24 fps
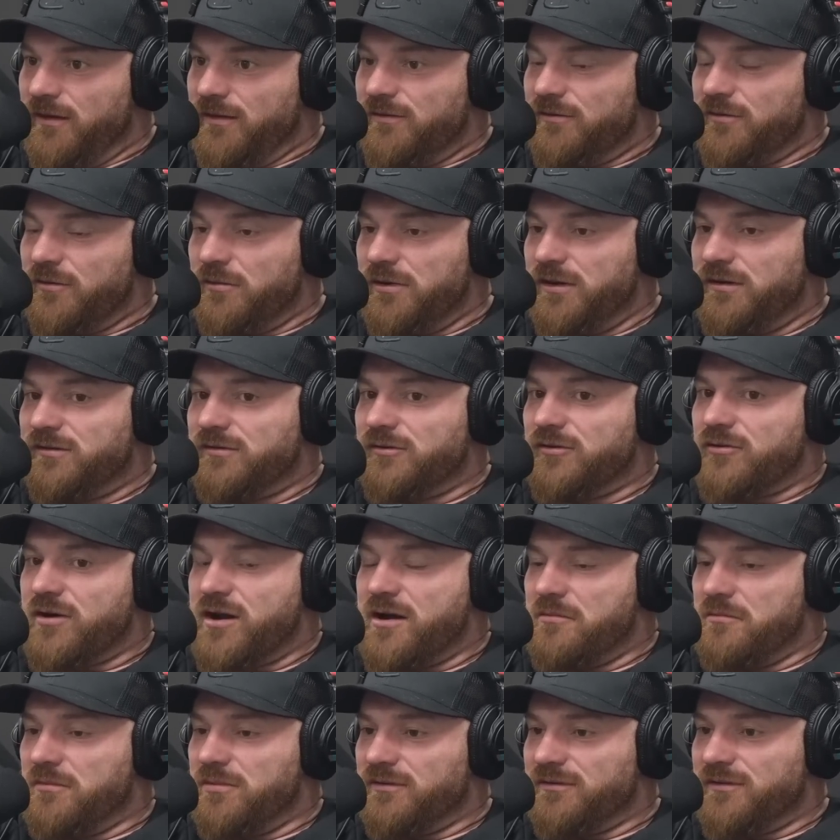So we
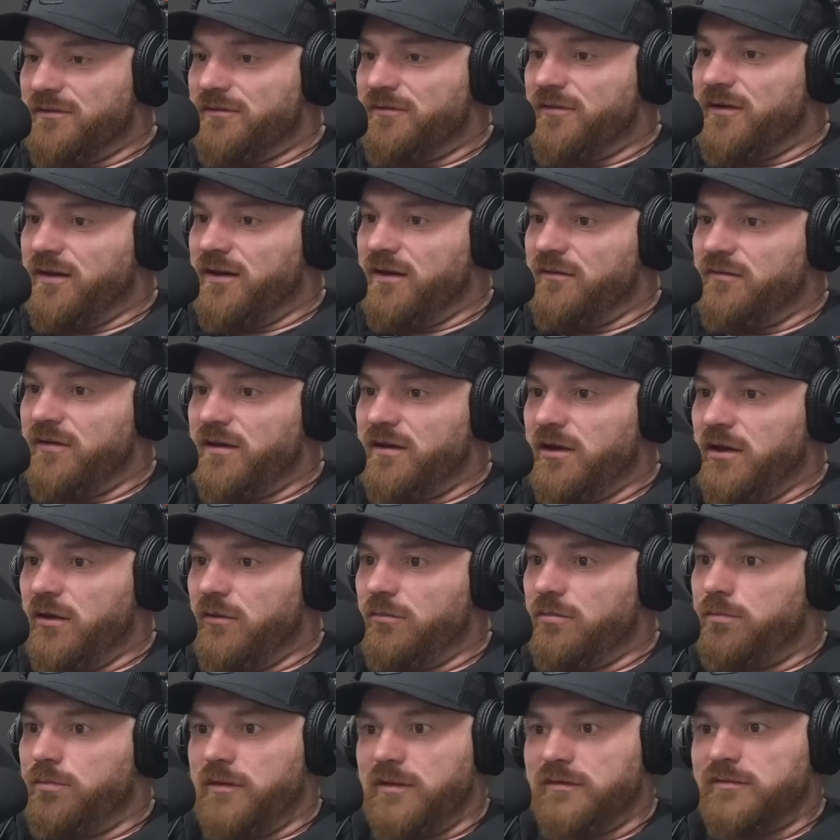scrambled to find a
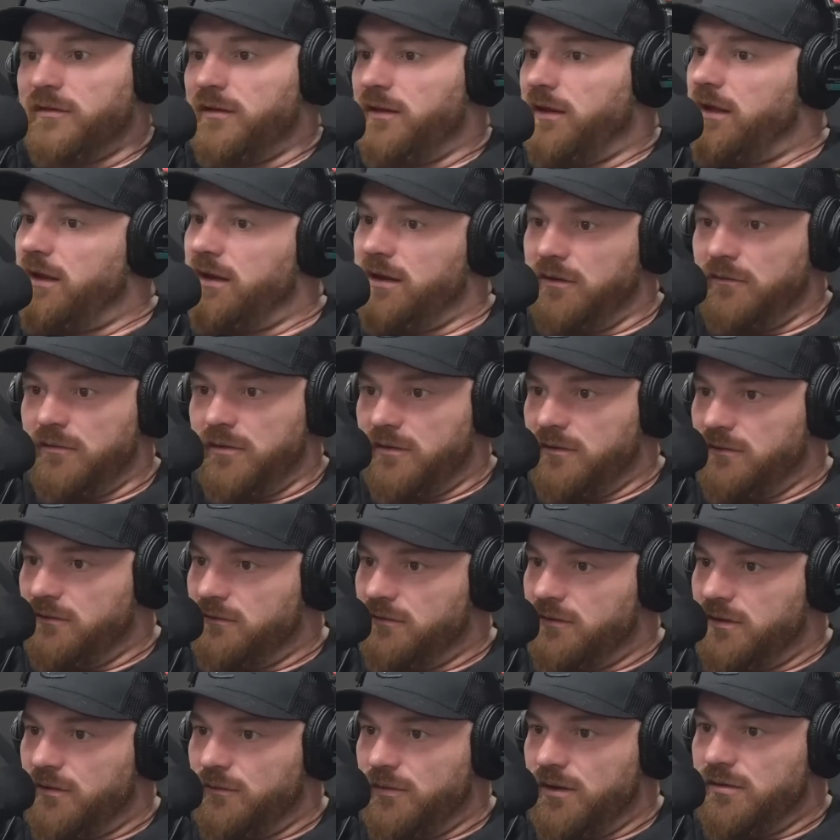venue basically anywhere.
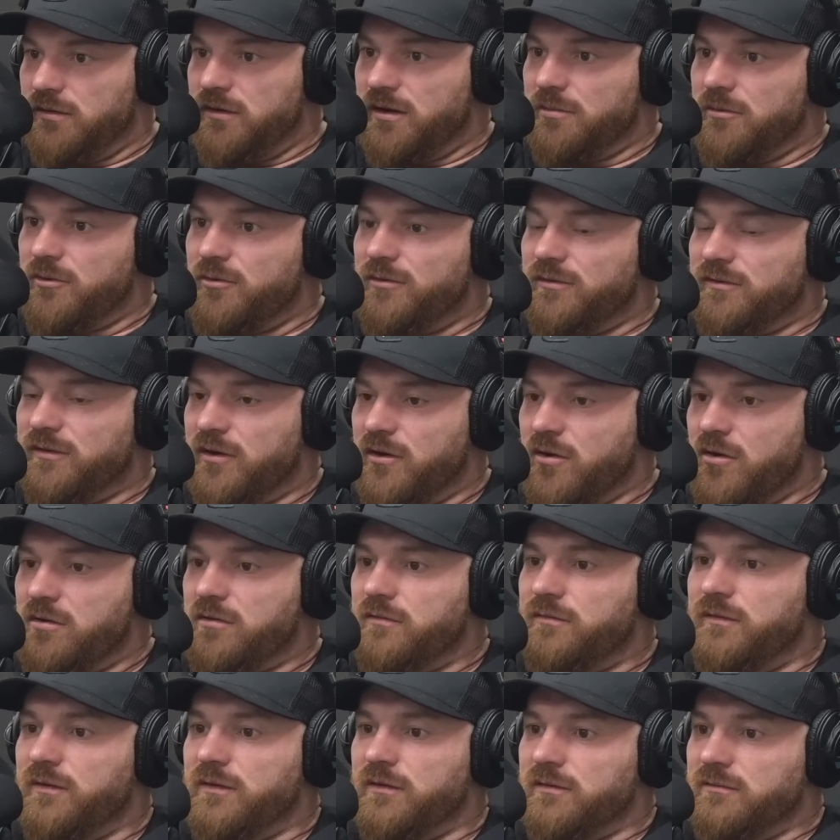And we ended up going to
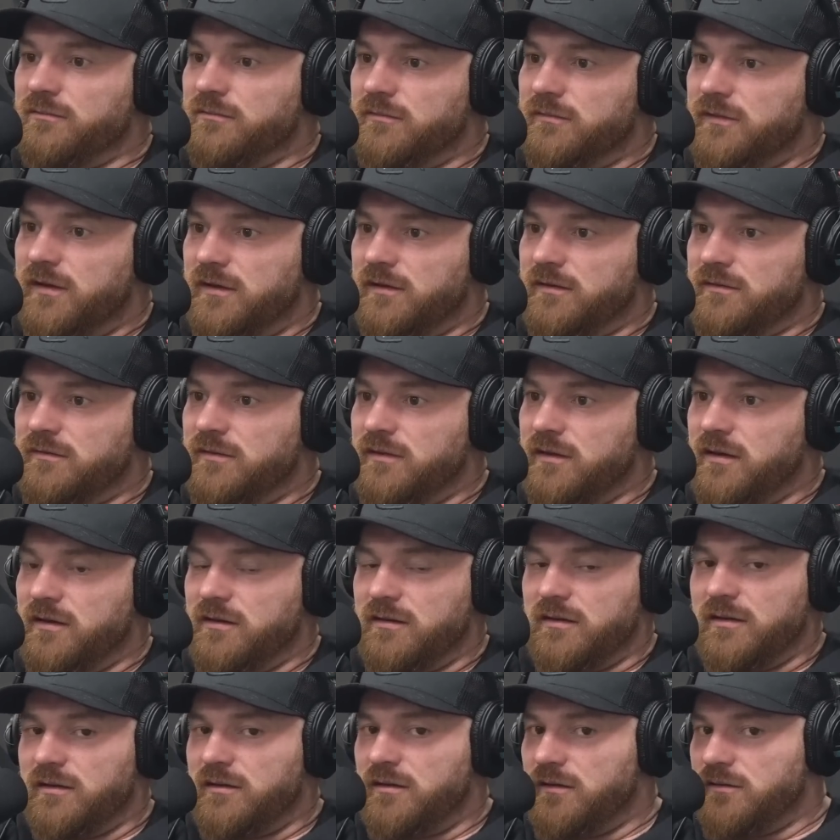Cookeville, Tennessee.
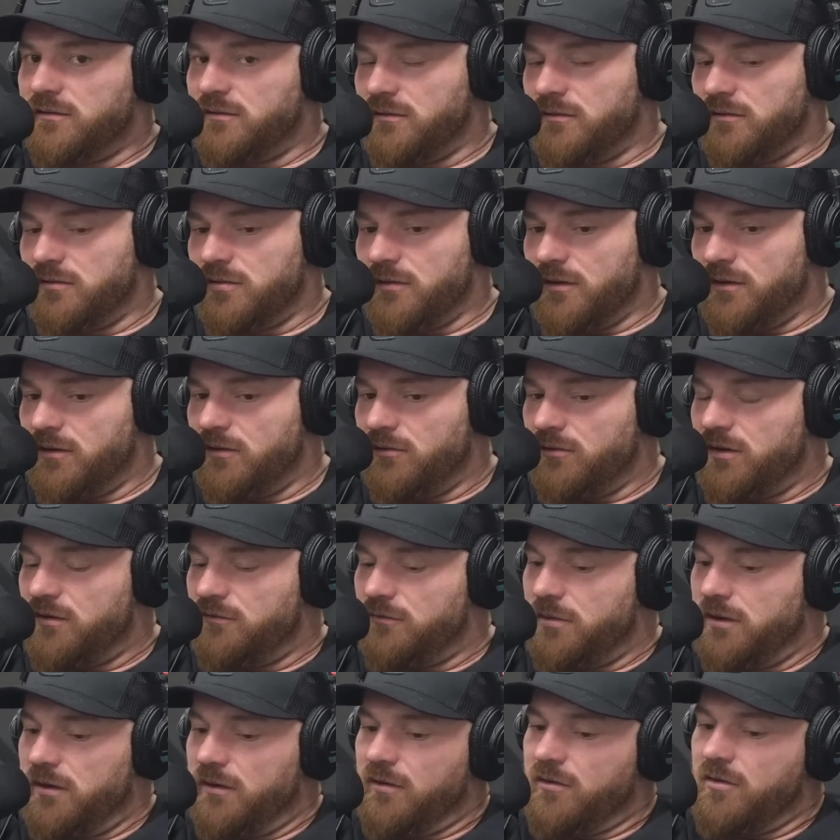And listen, thank you to
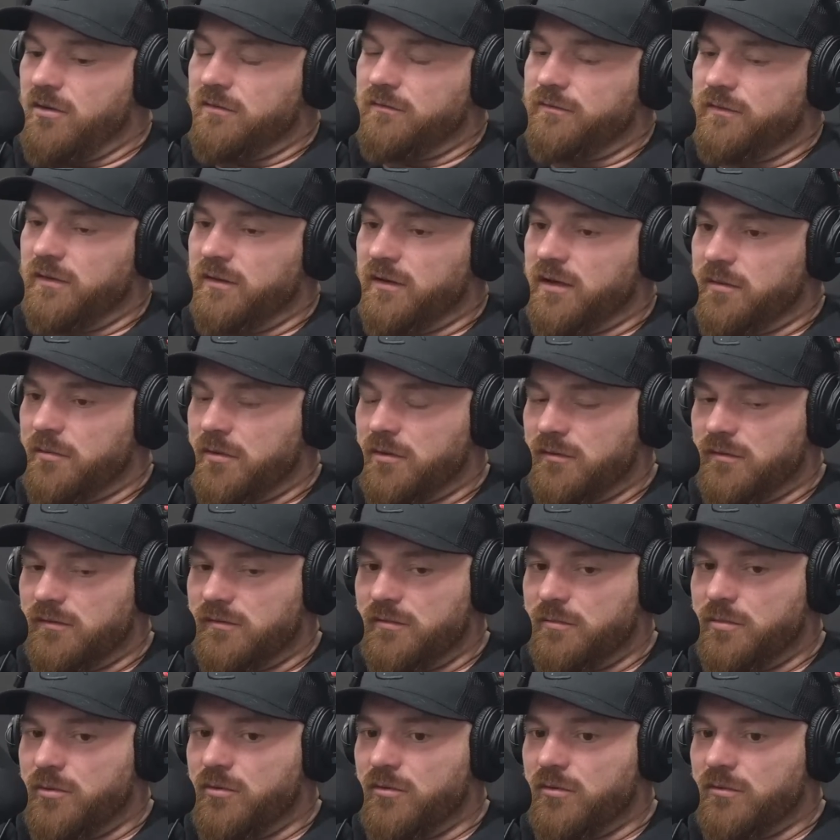everybody in Cookeville coming out to
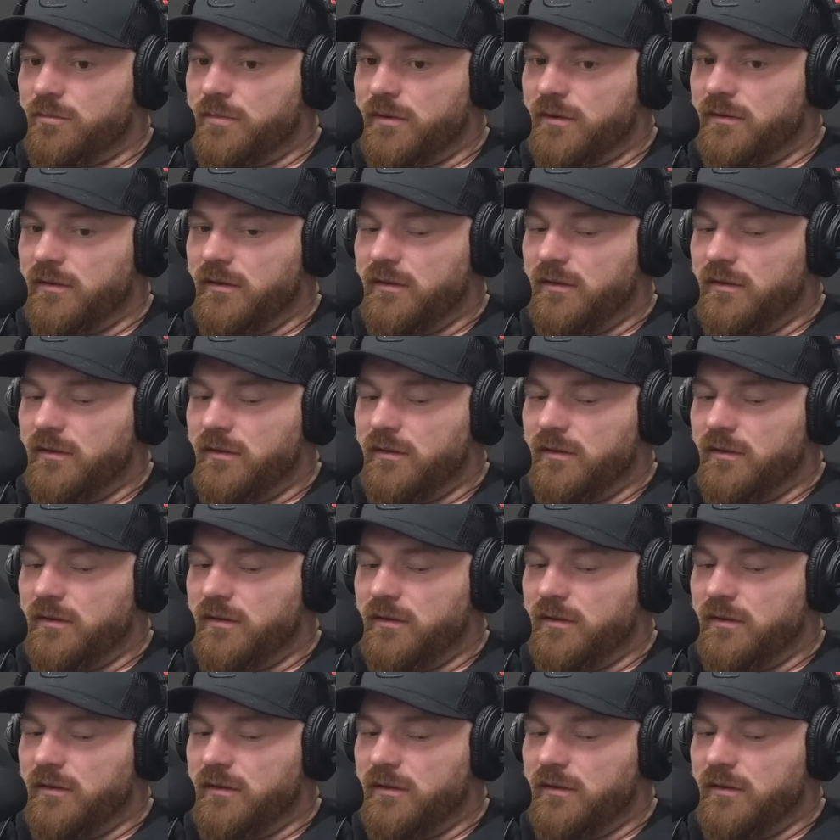support. But